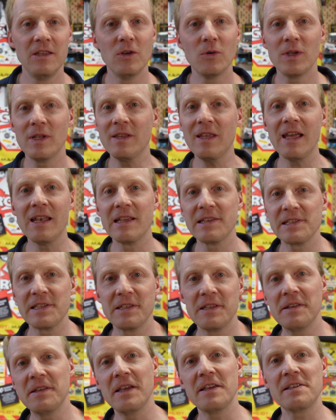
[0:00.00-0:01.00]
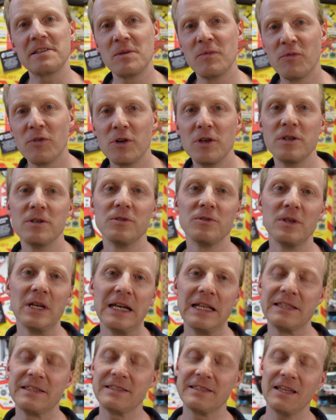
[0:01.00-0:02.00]
new antennas and test them for you
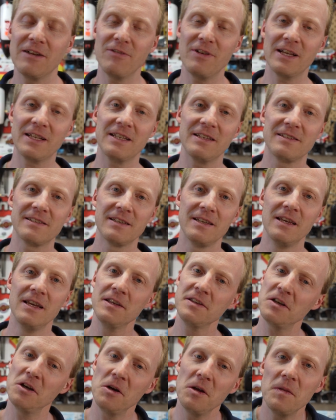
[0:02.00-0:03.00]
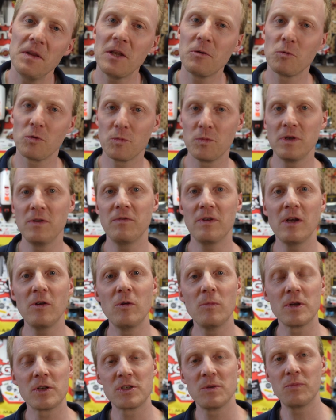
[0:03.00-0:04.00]
and stuff like this. So that would be
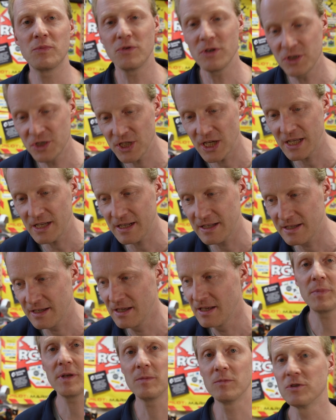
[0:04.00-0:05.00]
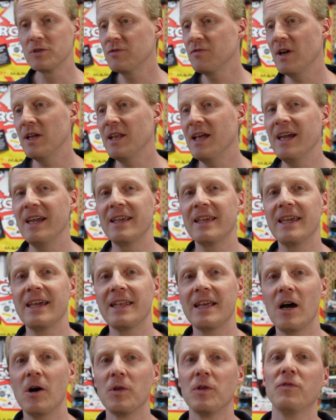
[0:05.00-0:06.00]
very much appreciated. But the most fun I
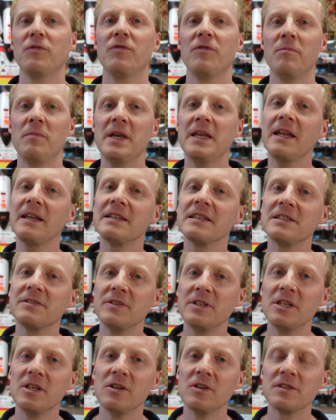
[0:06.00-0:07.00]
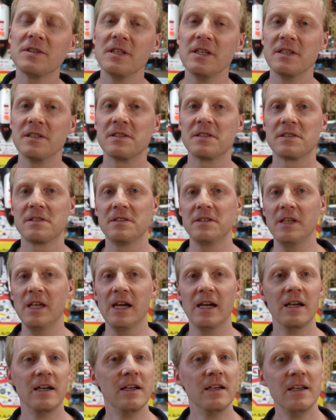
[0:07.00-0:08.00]
get out of making these videos is,
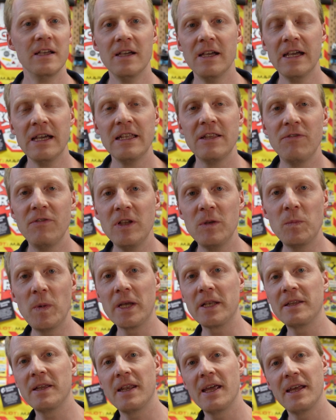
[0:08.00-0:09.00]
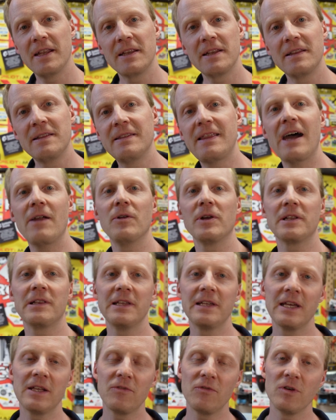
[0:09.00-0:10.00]
yeah, the feedback that I
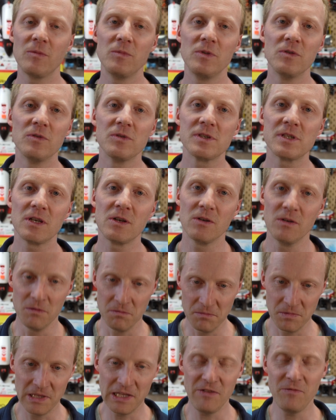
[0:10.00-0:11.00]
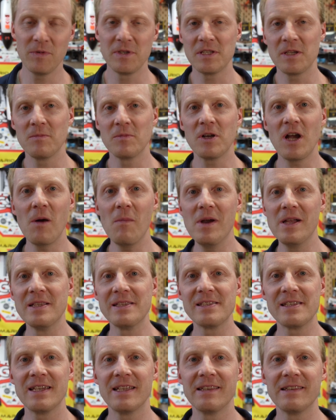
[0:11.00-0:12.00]
directly get from you. So leave me some
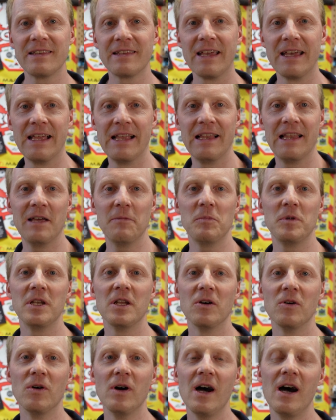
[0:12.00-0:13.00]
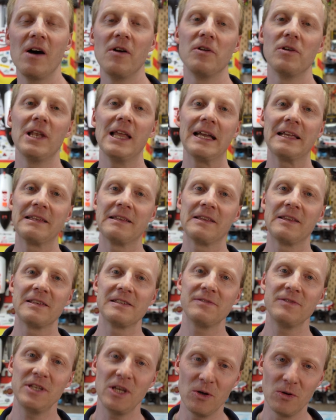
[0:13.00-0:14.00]
comments and let me know how you liked
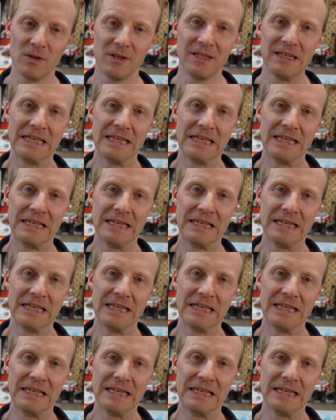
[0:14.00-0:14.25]
this video.